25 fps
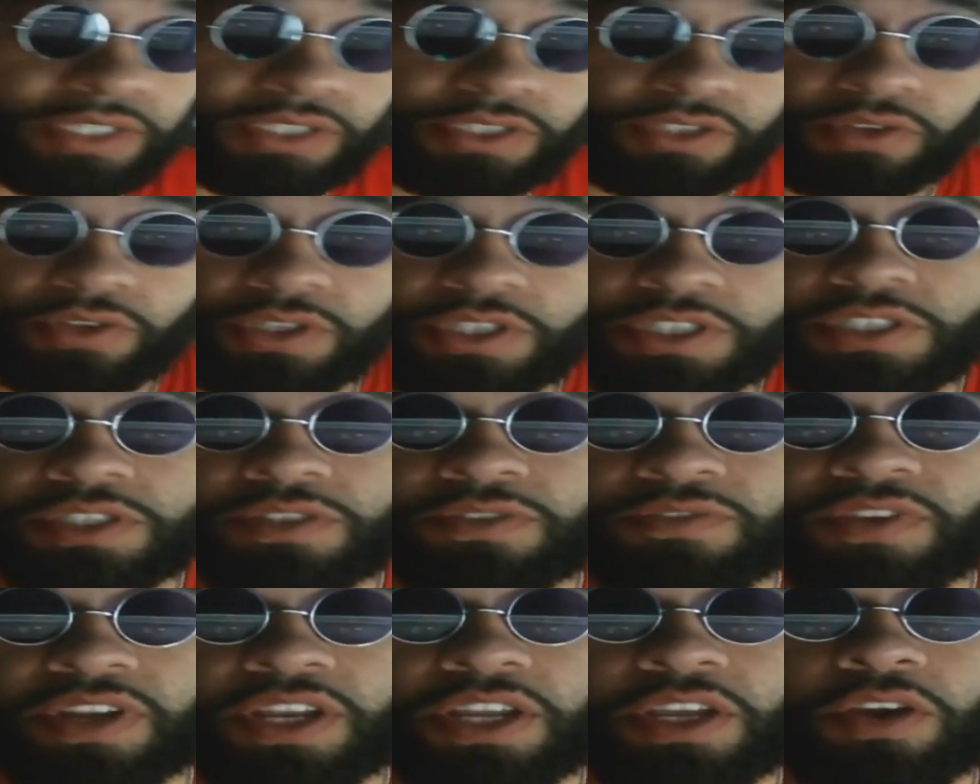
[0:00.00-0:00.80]
So this is
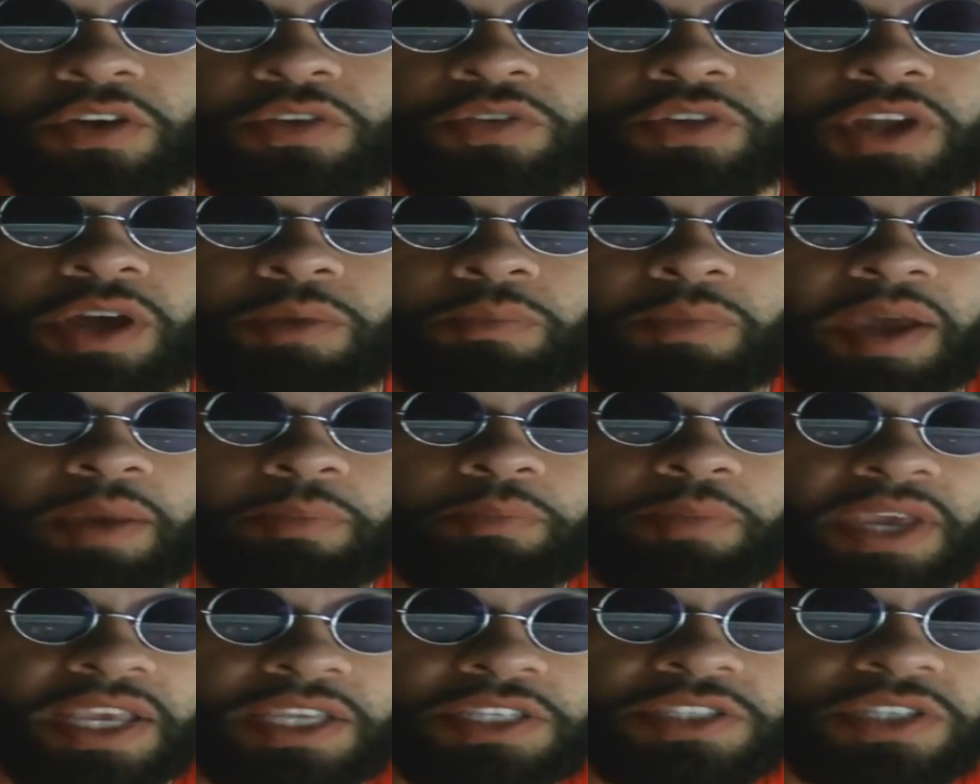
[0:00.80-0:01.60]
a video done by
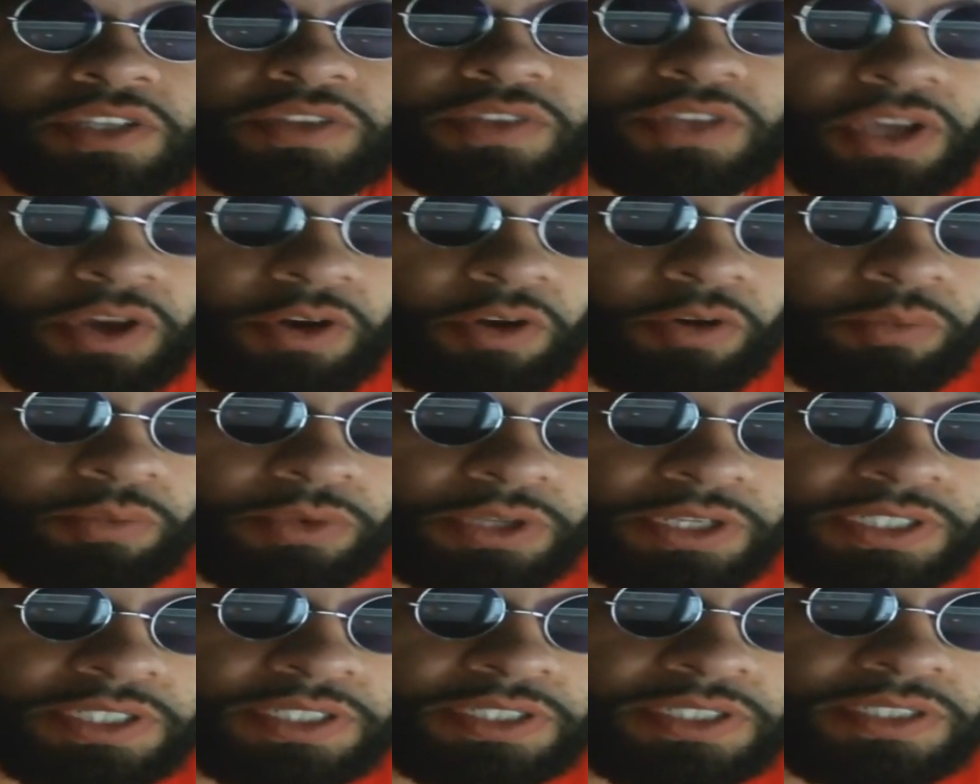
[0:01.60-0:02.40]
Basically
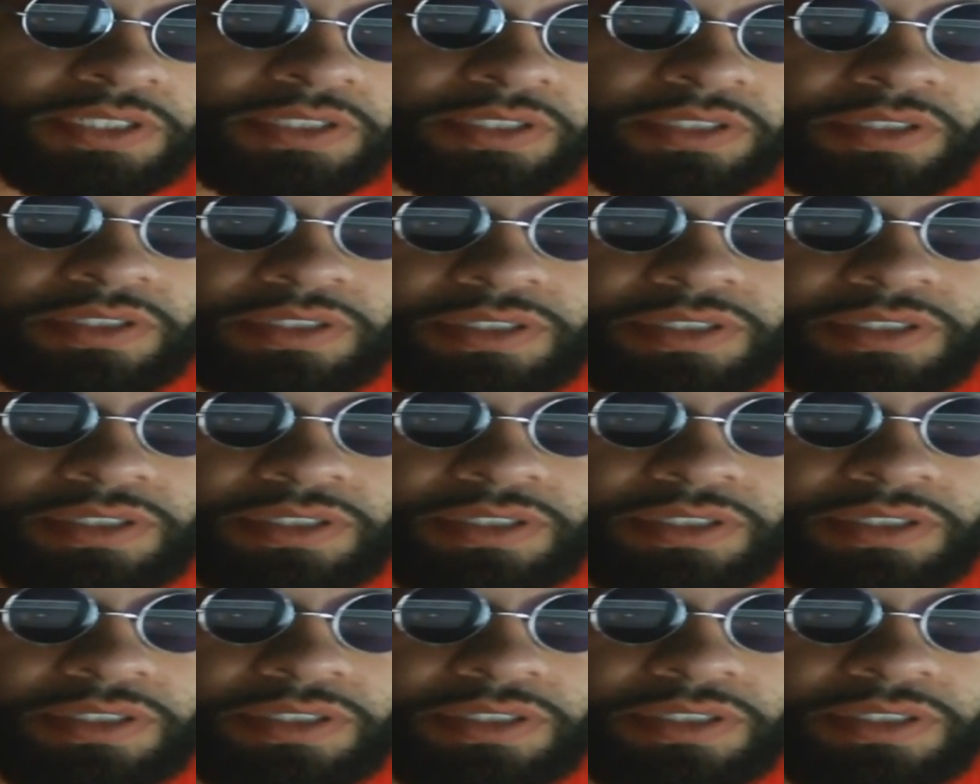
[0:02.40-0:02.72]
Homeless.